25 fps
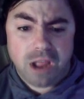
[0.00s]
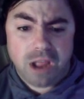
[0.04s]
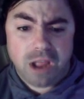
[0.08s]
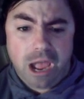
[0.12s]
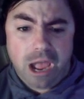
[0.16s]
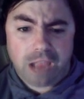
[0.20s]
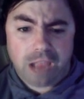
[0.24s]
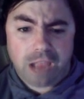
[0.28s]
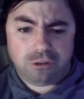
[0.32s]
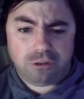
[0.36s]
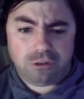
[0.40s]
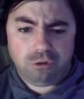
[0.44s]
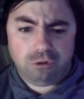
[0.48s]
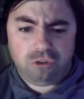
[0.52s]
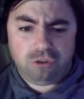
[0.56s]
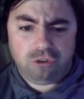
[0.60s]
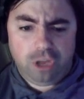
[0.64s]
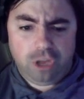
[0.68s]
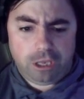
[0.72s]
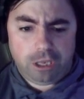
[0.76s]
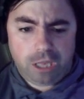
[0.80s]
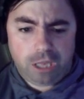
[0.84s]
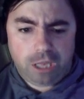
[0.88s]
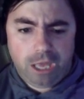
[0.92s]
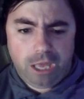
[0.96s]
I do see
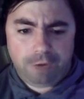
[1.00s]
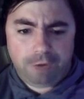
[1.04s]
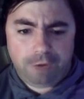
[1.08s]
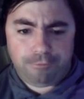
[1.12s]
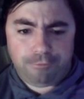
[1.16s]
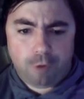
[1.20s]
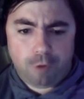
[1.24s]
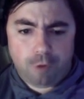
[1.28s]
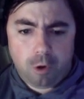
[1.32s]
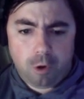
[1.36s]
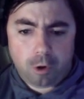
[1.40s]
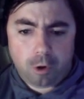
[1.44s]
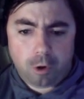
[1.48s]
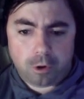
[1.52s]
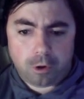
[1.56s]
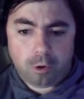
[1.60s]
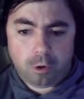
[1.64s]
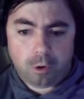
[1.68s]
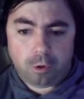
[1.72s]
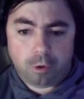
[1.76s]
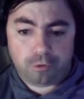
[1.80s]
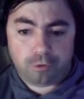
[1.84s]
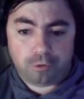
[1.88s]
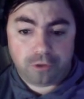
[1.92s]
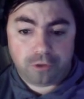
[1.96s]
a lot of fall
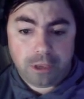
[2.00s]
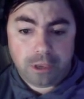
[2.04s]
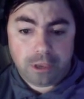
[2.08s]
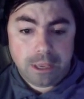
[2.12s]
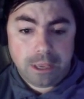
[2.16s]
calls,